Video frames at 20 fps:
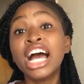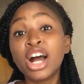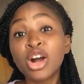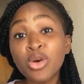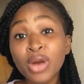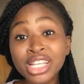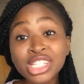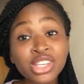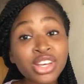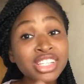
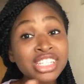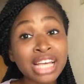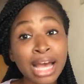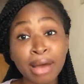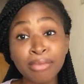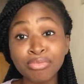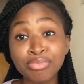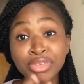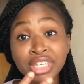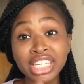questions
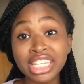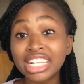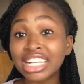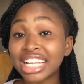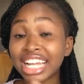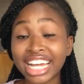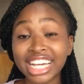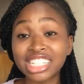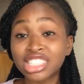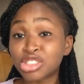can be
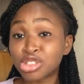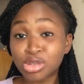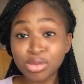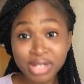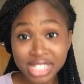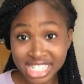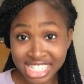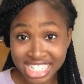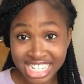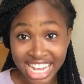like
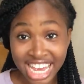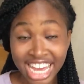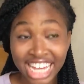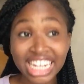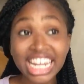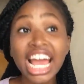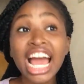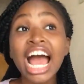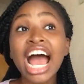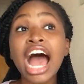twisted,
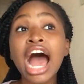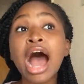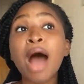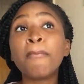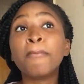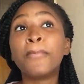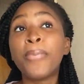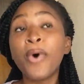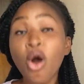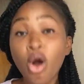
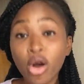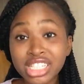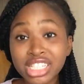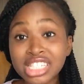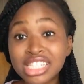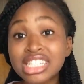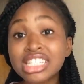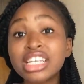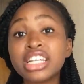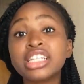but
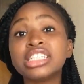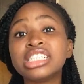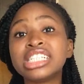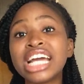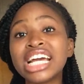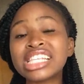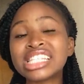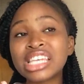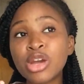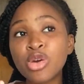
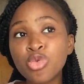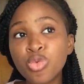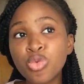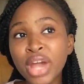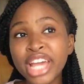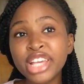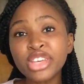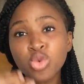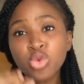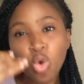there's a
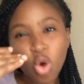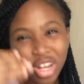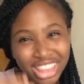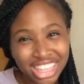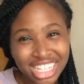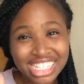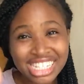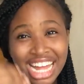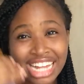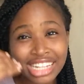way you
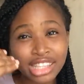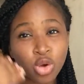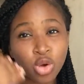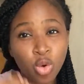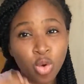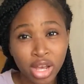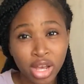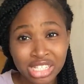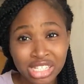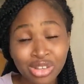understand the
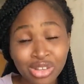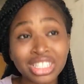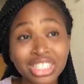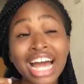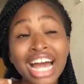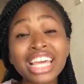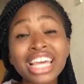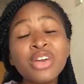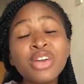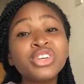question
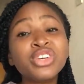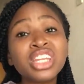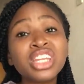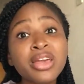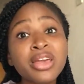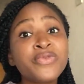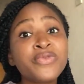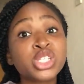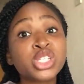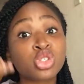that even
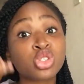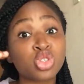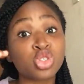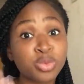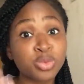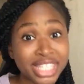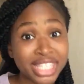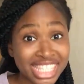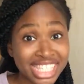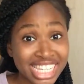if it's
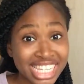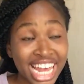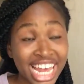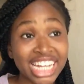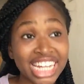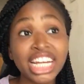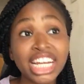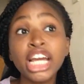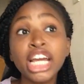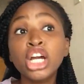
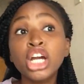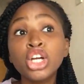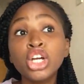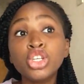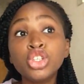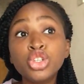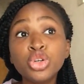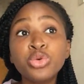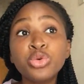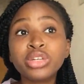twisted,
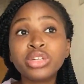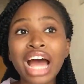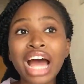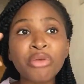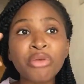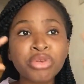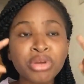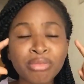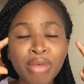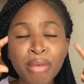you will
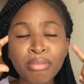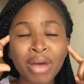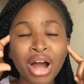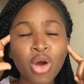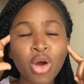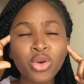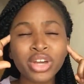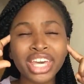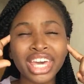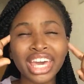now remember,
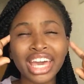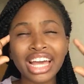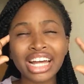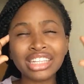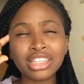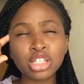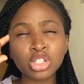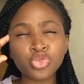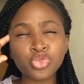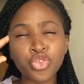okay,
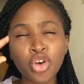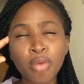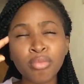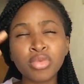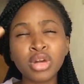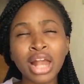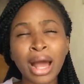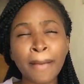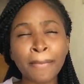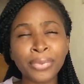this
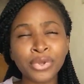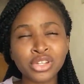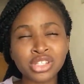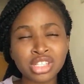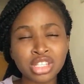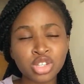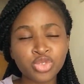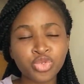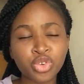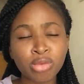formula plus
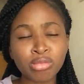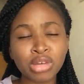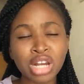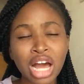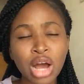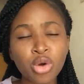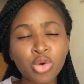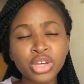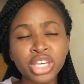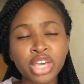this
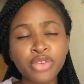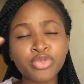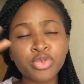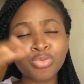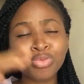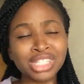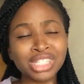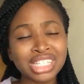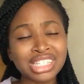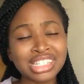formula, okay, if you
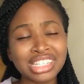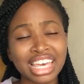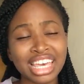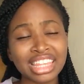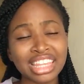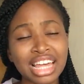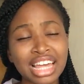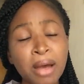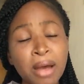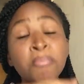put it
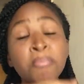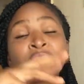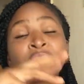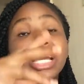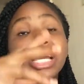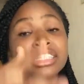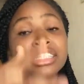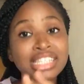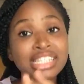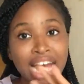together,
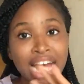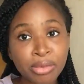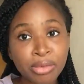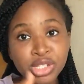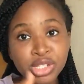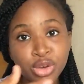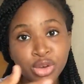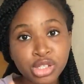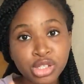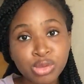this is how
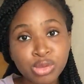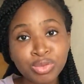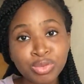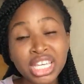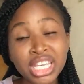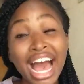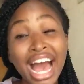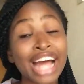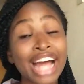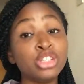it's going to
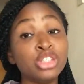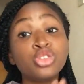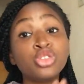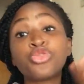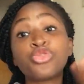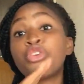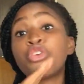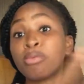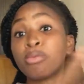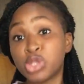be, and you
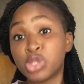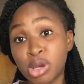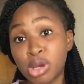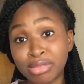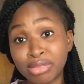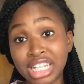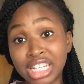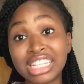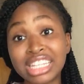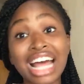form
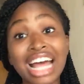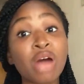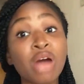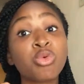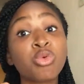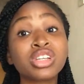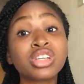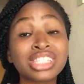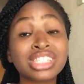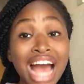something that
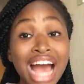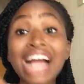will